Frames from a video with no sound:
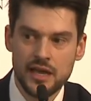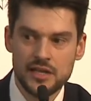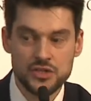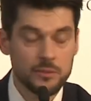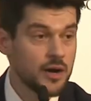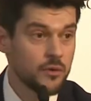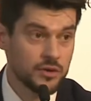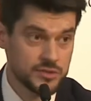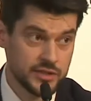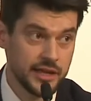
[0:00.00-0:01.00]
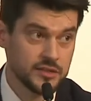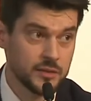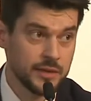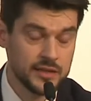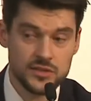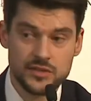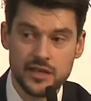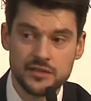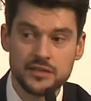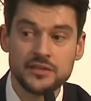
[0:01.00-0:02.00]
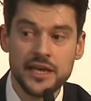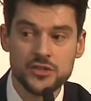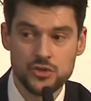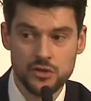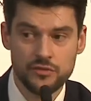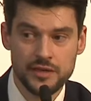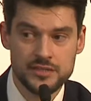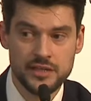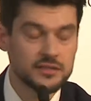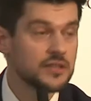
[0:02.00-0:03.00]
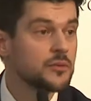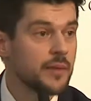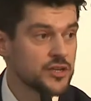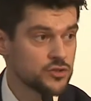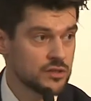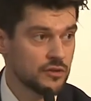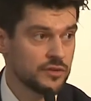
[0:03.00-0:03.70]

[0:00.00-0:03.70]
somehow constant, but the nature of it and the dimension of